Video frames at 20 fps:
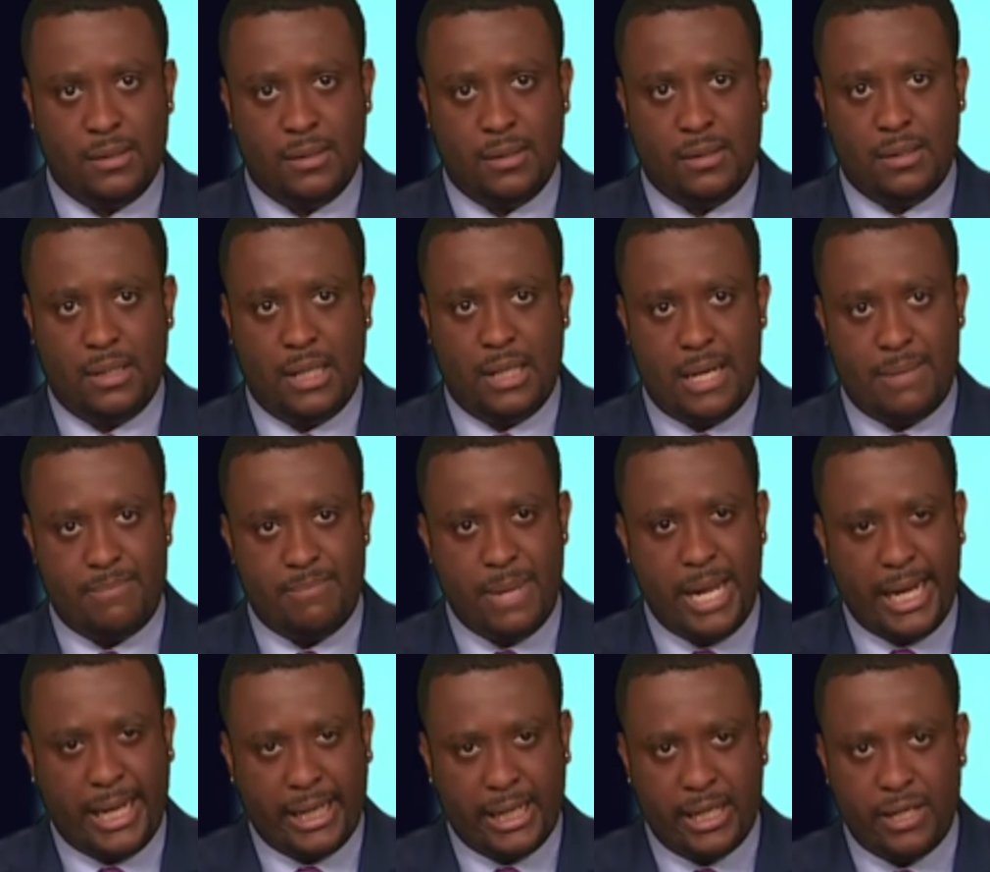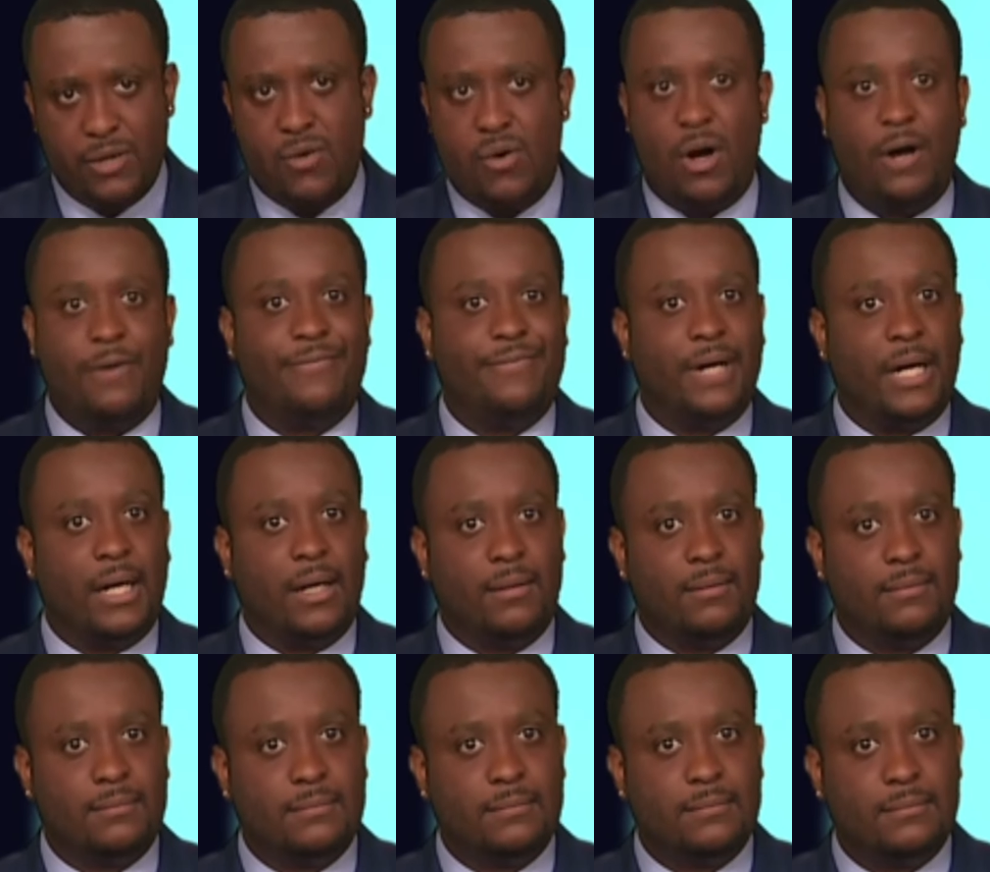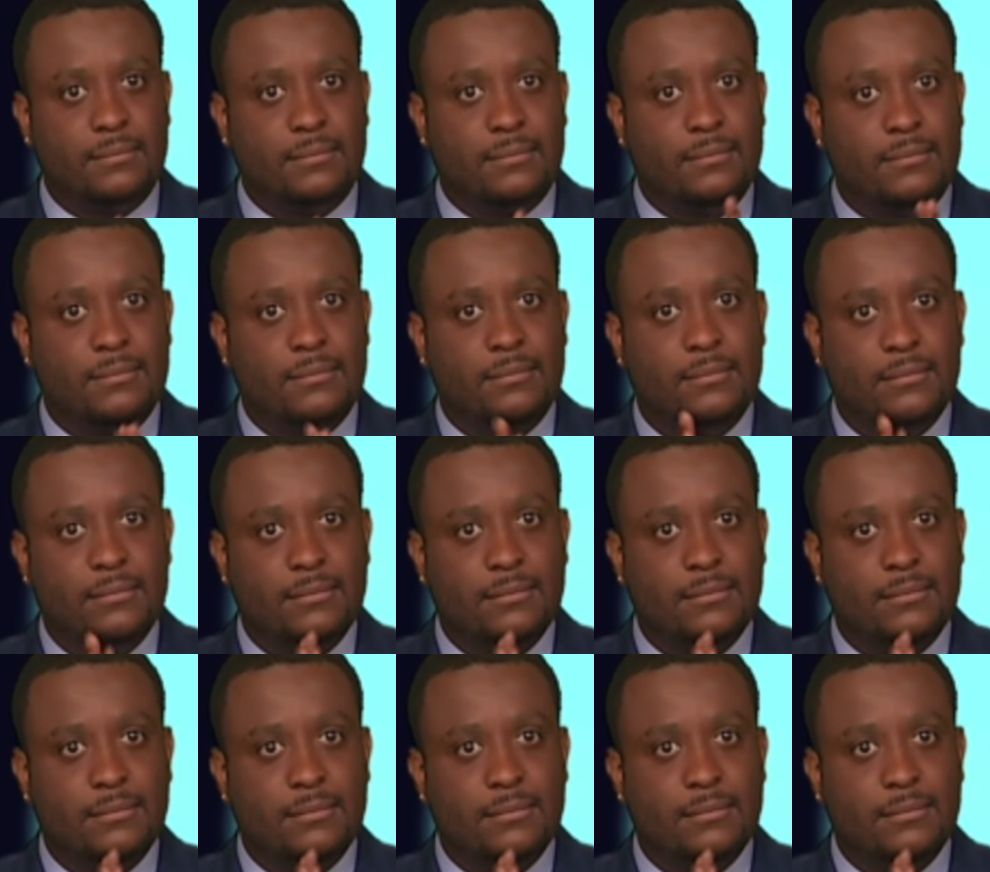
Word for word: of you. I'm making an offer.